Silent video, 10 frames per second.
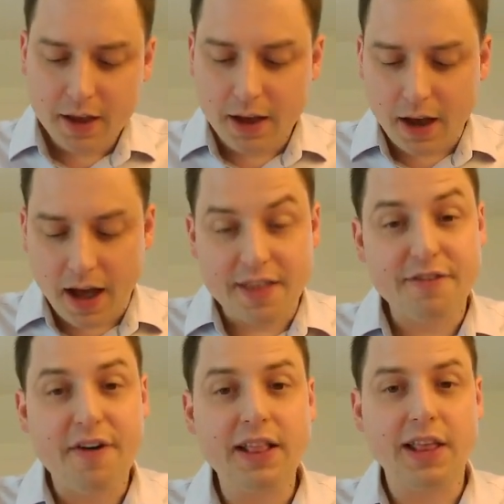And then
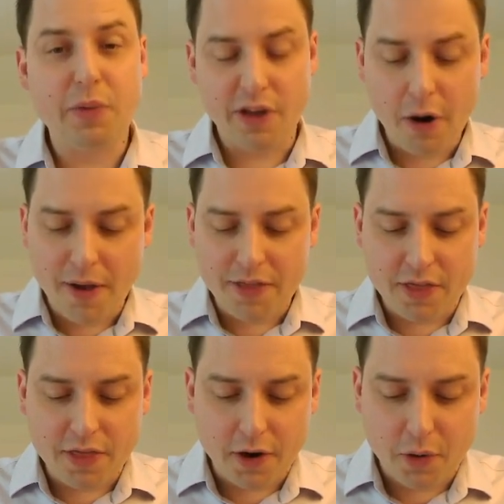finally, with our
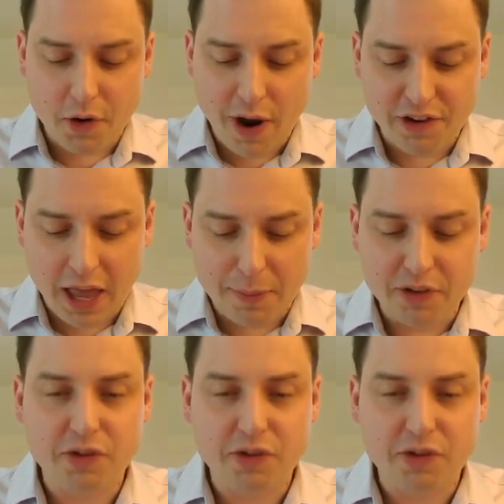method, though, you're actually able